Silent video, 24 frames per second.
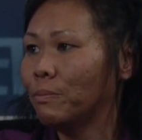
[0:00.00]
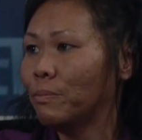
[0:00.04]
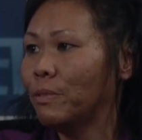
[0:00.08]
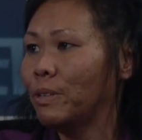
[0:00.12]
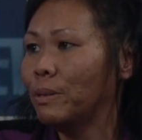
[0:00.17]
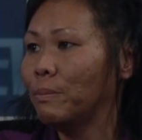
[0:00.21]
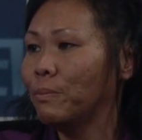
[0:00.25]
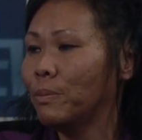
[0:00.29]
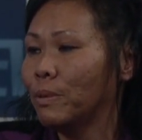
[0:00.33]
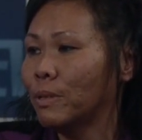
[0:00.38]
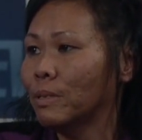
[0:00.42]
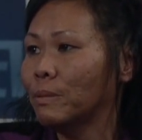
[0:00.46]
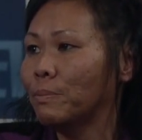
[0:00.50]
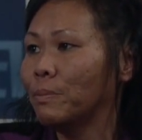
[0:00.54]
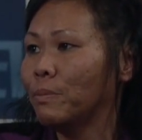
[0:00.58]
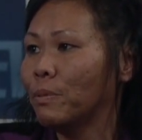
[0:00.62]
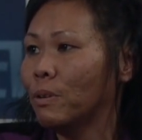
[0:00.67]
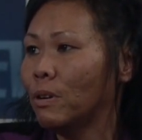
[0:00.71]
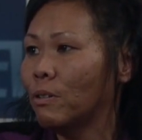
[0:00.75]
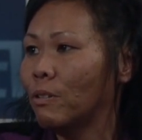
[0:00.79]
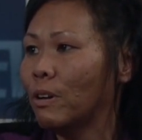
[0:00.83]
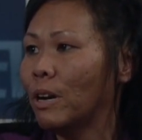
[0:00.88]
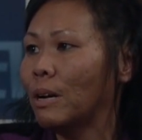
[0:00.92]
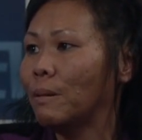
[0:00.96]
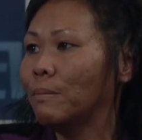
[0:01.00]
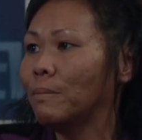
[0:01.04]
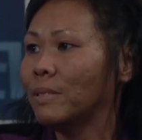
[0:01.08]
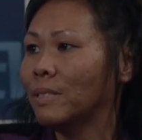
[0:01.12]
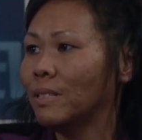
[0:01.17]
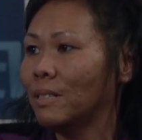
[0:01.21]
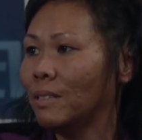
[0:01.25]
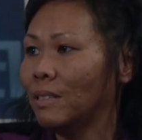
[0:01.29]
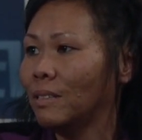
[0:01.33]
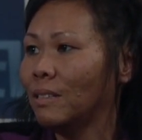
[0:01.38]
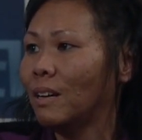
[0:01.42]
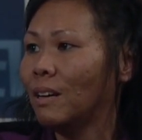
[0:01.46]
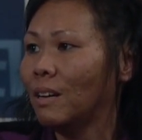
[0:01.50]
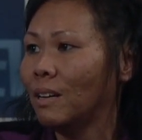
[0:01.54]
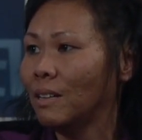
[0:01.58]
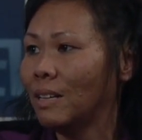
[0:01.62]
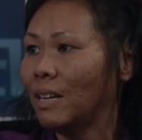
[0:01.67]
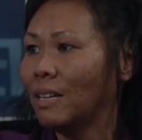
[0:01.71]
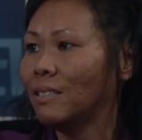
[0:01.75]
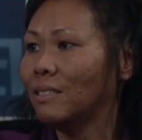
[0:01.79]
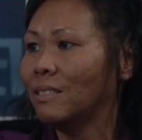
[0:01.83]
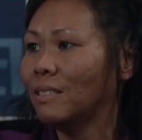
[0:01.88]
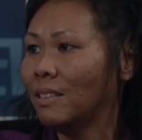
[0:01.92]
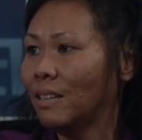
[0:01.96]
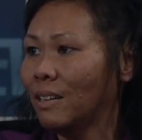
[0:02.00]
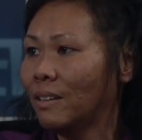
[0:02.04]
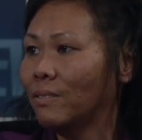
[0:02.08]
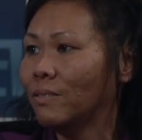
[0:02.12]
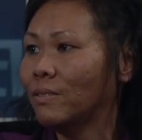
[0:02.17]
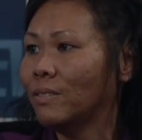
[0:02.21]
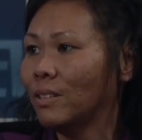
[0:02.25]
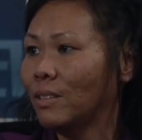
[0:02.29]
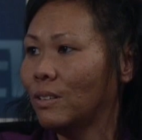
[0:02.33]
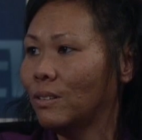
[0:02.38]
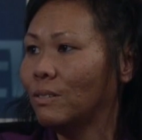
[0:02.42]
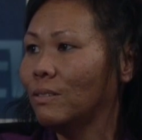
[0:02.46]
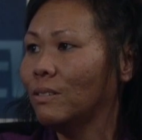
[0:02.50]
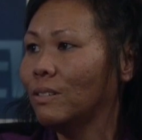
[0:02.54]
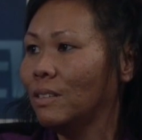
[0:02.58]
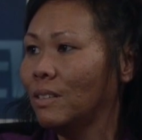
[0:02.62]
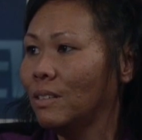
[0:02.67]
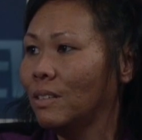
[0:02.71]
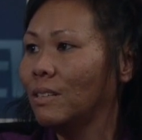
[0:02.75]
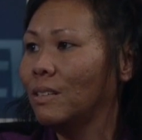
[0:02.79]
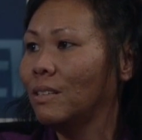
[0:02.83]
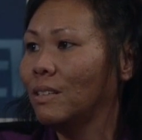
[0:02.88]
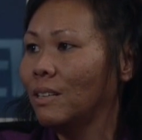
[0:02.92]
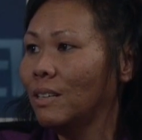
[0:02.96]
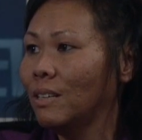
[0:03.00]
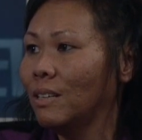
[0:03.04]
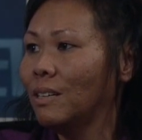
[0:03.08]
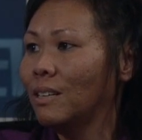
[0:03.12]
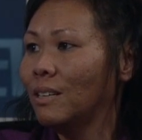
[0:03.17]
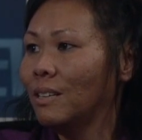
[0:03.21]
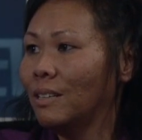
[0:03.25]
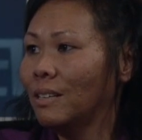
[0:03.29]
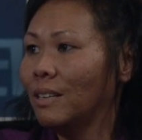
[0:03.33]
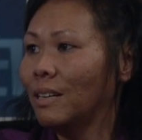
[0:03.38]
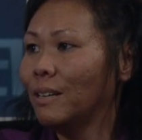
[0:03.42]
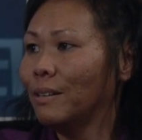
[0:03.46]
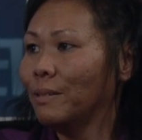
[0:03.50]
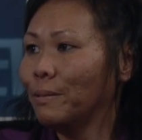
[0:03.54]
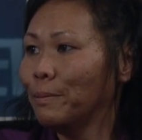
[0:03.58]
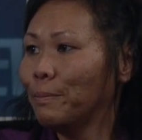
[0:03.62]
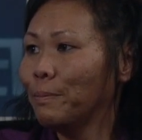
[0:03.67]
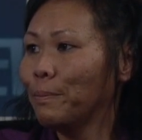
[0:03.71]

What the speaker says: reimbursement programs and all that stuff. So, yeah.